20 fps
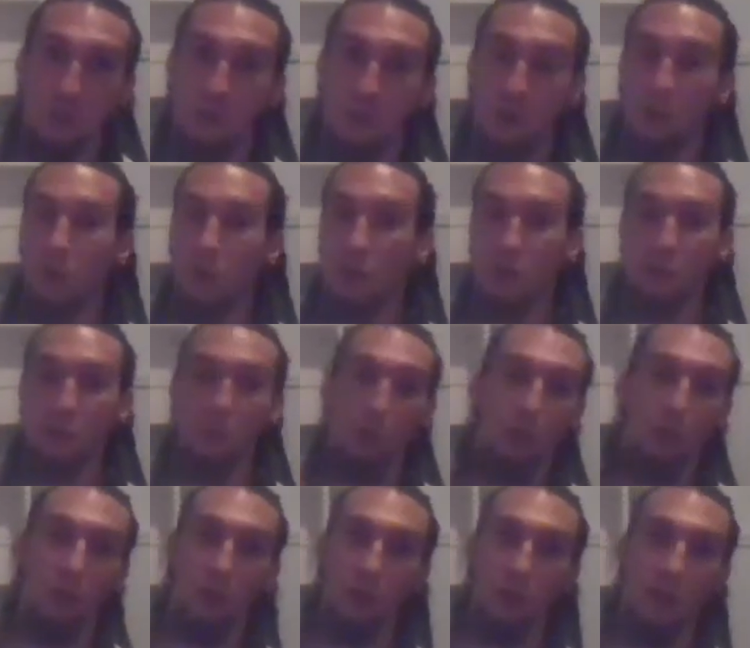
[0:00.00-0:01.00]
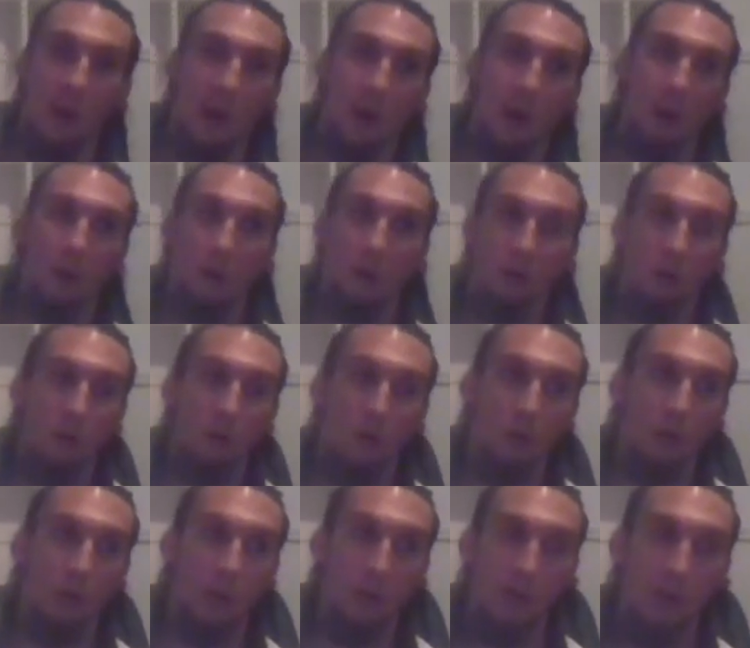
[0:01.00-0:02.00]
to this movie that
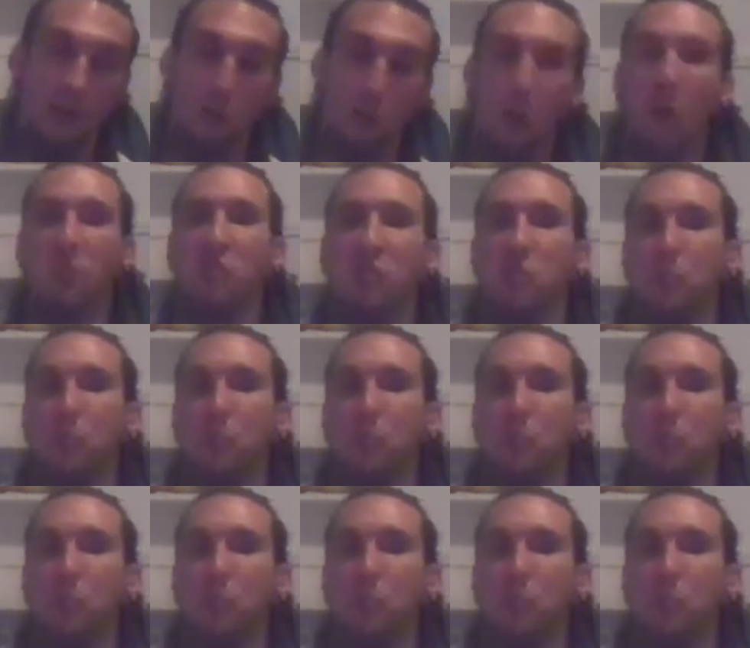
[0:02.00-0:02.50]
that's why it was such a